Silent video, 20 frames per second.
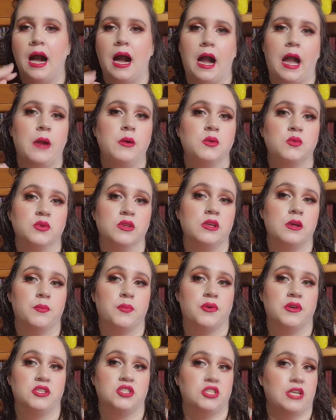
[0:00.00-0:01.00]
I would really
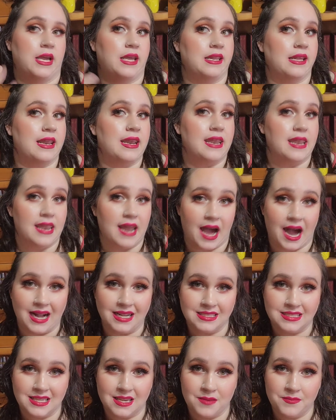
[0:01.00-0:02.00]
appreciate it
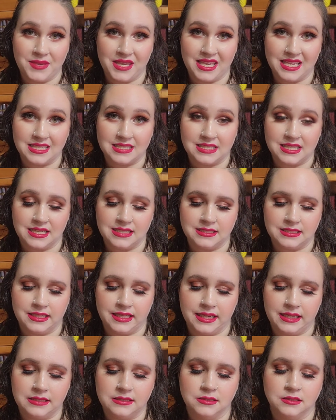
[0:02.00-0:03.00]
not being
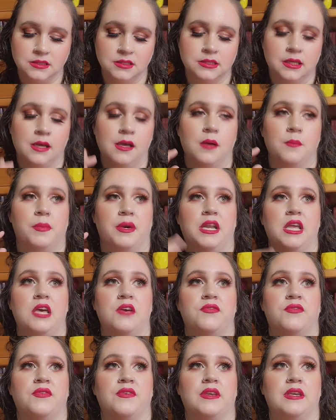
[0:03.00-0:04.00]
scented. But
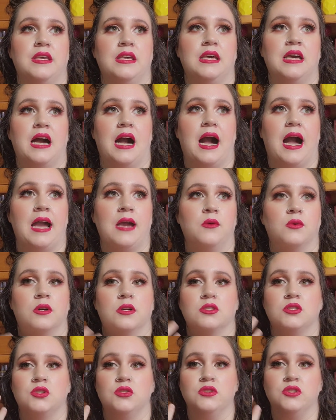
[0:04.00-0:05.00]
if I
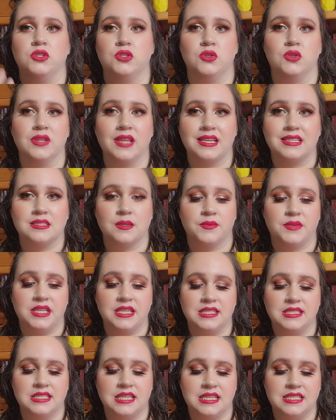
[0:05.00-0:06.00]
were to do like
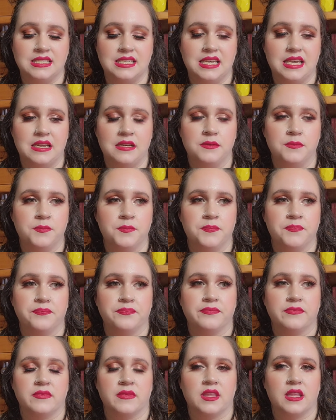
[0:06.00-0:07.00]
something scented,
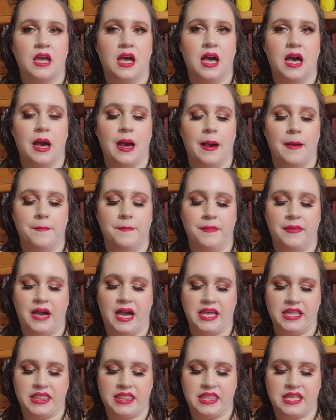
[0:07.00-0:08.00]

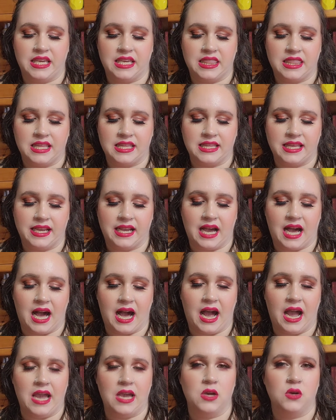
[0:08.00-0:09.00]
I think that like
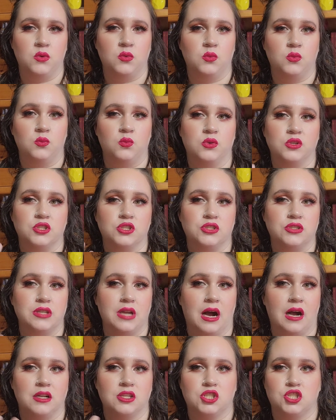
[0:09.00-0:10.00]
I would
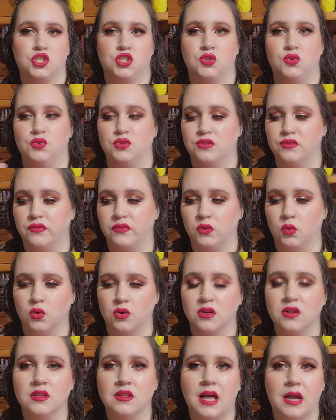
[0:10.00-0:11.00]
not choose
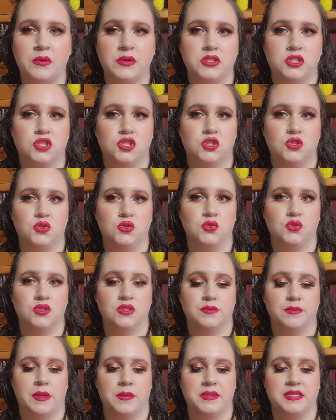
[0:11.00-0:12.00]
floral. I would
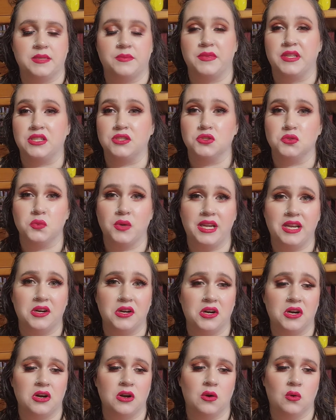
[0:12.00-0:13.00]
choose maybe something
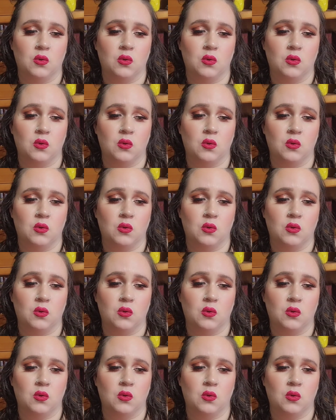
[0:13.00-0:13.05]
sweeter,